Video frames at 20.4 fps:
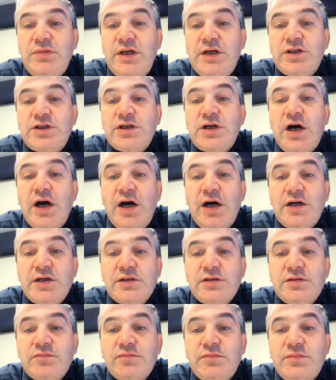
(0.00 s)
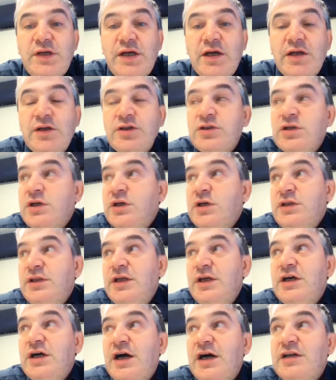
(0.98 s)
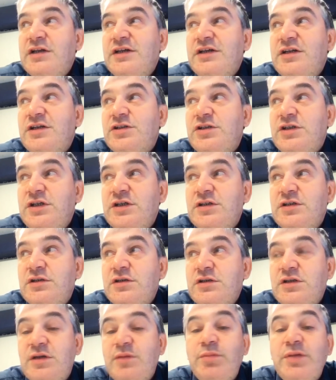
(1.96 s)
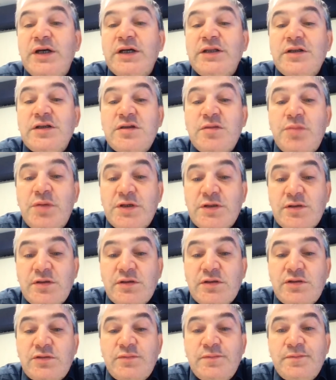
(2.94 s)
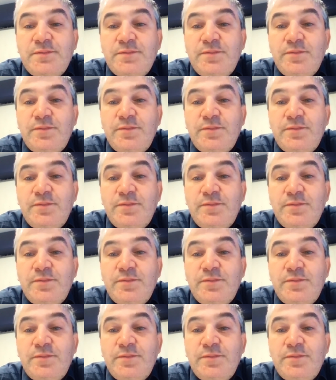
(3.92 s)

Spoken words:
It's hard. And the harder it is, the better the business.